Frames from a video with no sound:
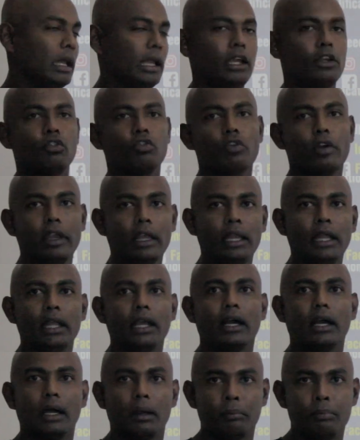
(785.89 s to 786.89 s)
it's really
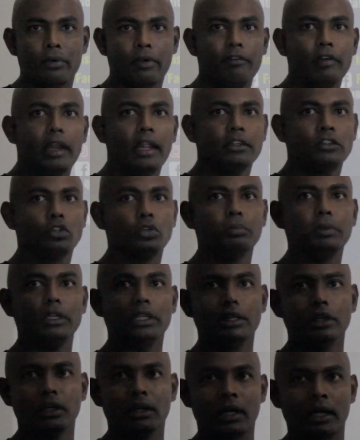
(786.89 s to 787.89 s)
a privilege to be
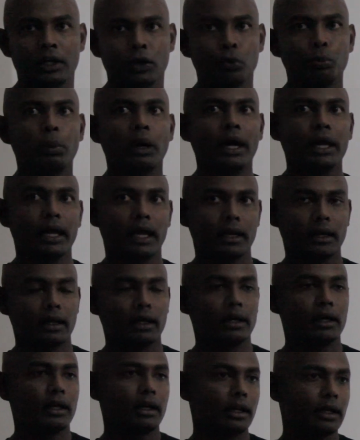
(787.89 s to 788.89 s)
in Dubai
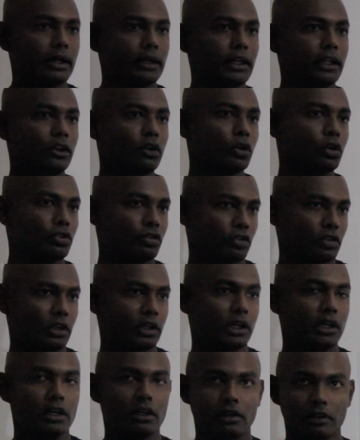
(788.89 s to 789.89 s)
and learning those
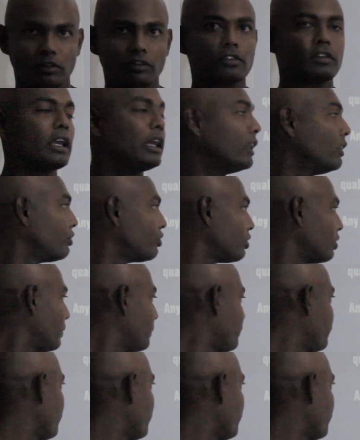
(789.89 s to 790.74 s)
skills.